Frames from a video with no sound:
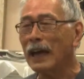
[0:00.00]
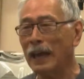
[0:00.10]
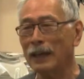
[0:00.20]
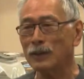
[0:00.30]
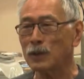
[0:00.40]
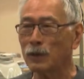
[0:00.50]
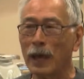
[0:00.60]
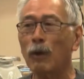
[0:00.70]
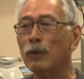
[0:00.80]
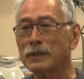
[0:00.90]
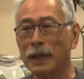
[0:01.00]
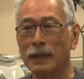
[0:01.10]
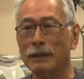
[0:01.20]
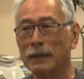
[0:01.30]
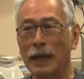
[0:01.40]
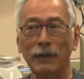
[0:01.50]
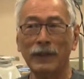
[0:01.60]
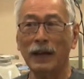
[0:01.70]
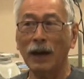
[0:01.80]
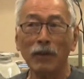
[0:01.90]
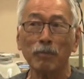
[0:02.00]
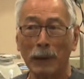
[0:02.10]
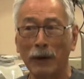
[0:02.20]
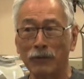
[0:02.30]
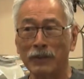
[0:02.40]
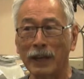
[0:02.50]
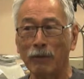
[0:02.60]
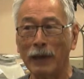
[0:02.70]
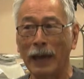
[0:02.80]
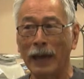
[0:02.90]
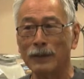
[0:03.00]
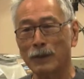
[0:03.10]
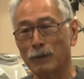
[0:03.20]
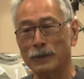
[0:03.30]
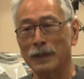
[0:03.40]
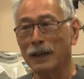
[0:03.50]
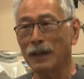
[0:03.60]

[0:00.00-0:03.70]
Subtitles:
and so that was then kind of the other boundary that we had. So it was,